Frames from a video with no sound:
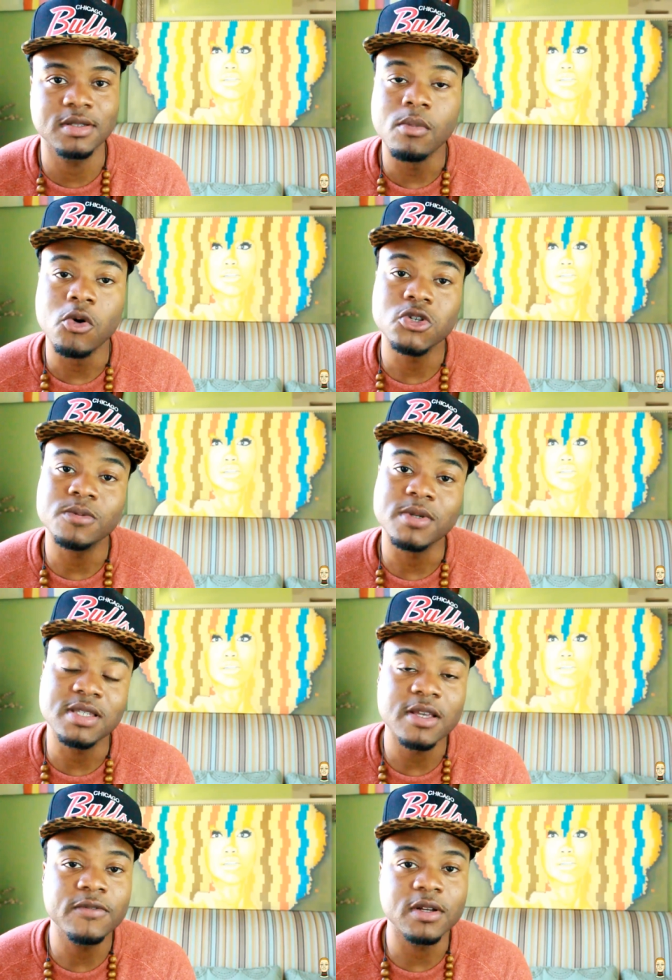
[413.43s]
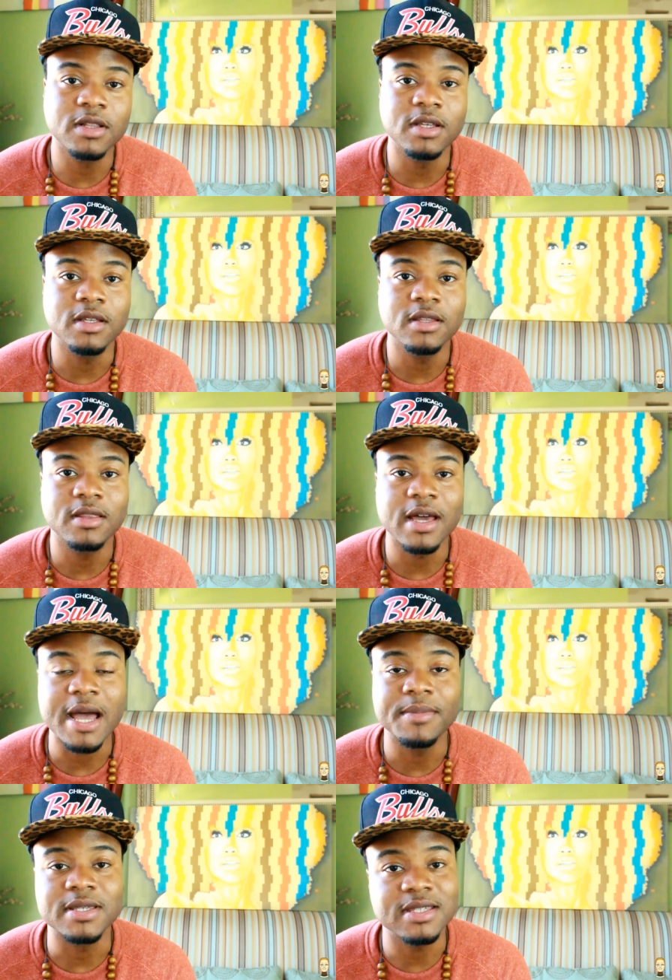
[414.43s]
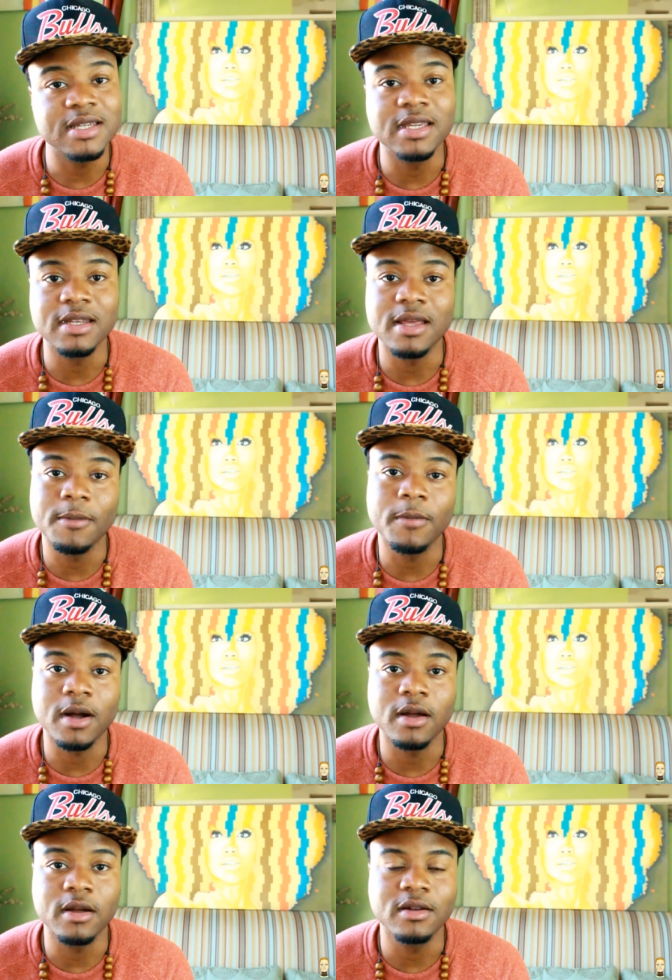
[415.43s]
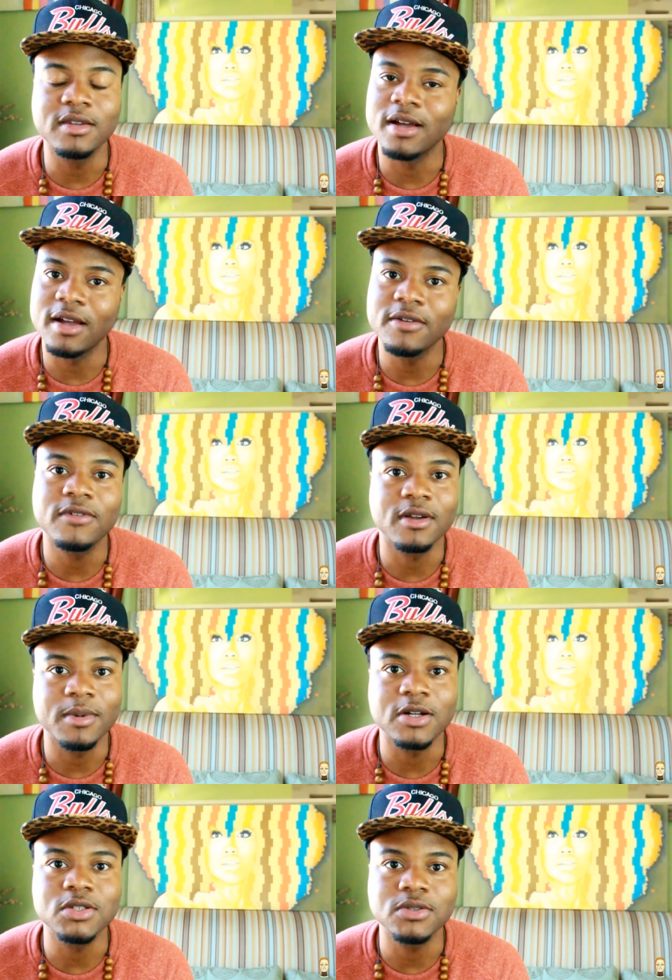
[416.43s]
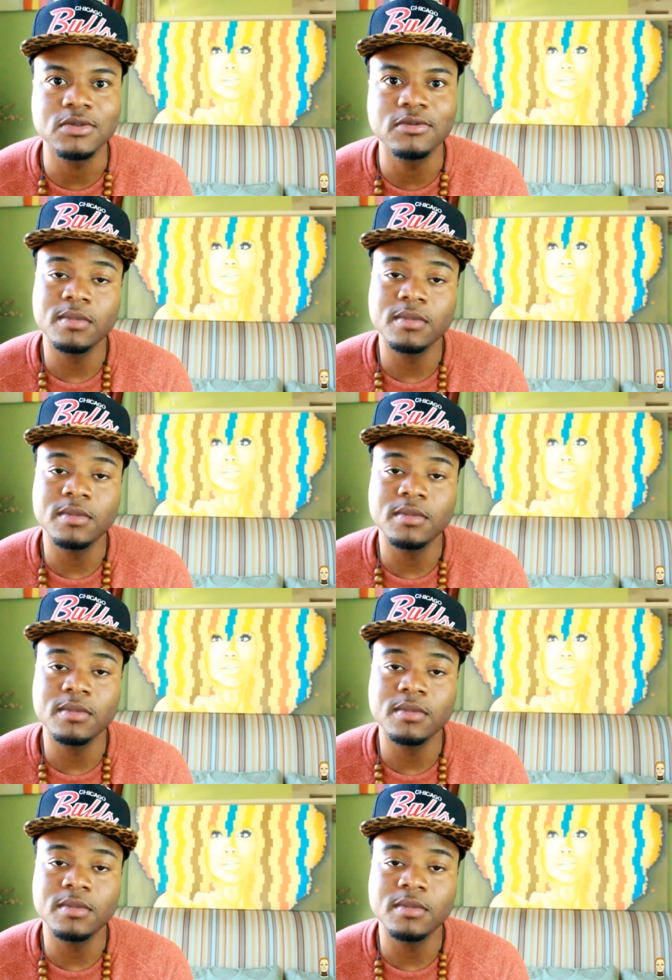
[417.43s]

more specifically the Abyssinian Empire. Yeah, I ain't forget about you.